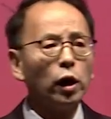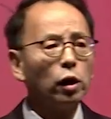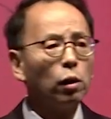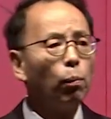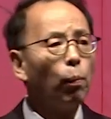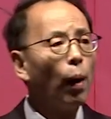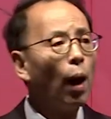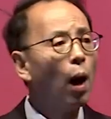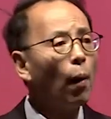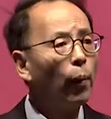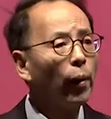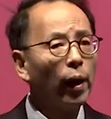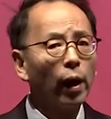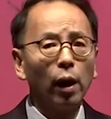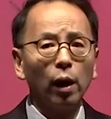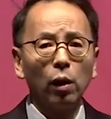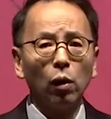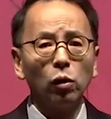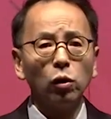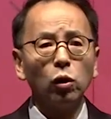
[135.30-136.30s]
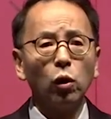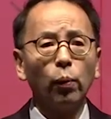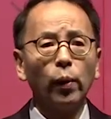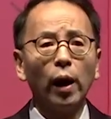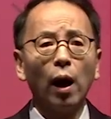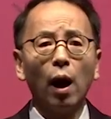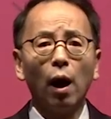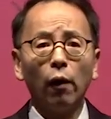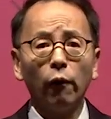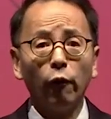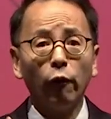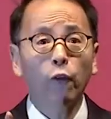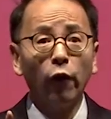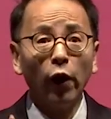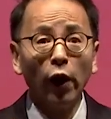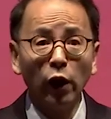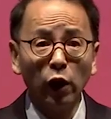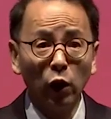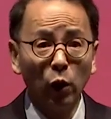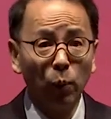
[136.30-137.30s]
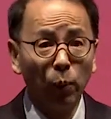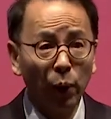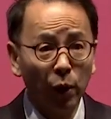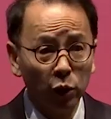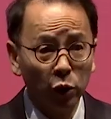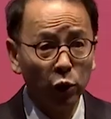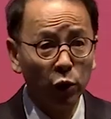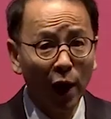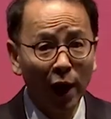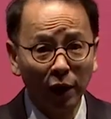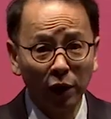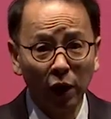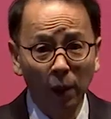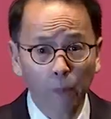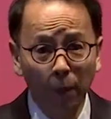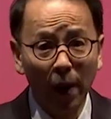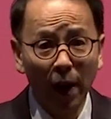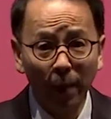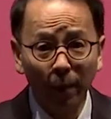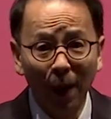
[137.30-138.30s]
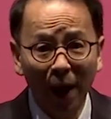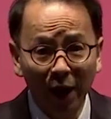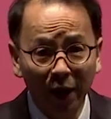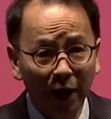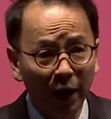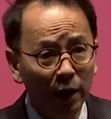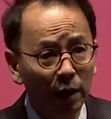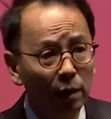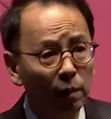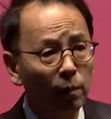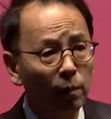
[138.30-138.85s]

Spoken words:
probably going to be a very protracted bear market.